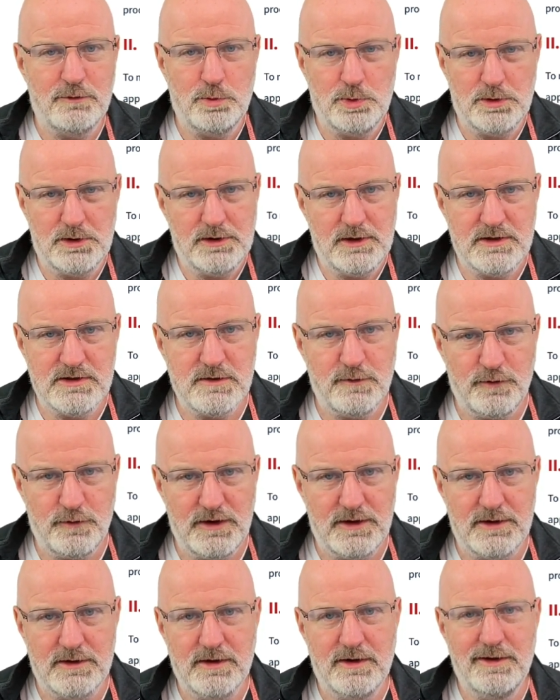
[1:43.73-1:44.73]
everybody needs to
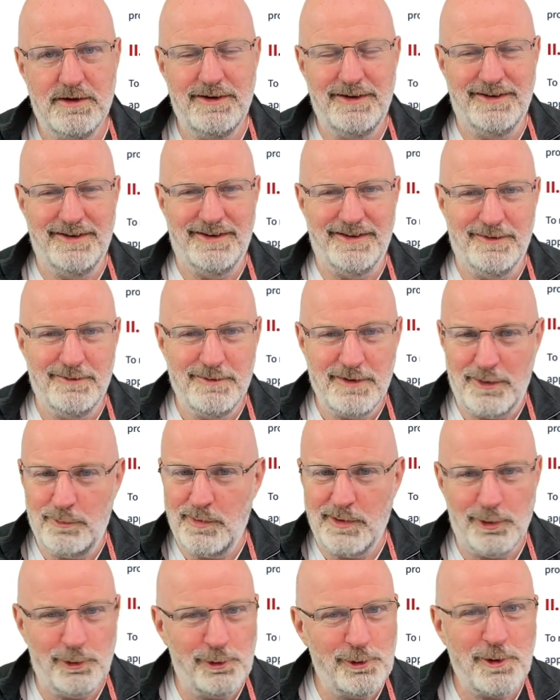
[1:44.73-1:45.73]
feed.
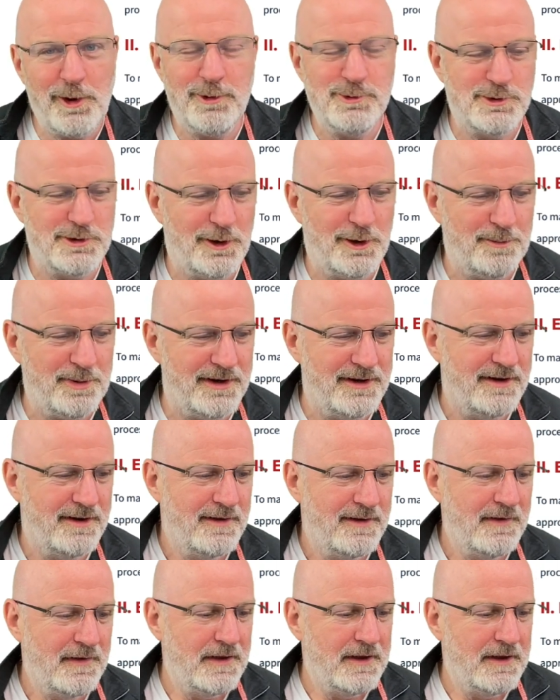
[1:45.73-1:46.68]
We all go shopping.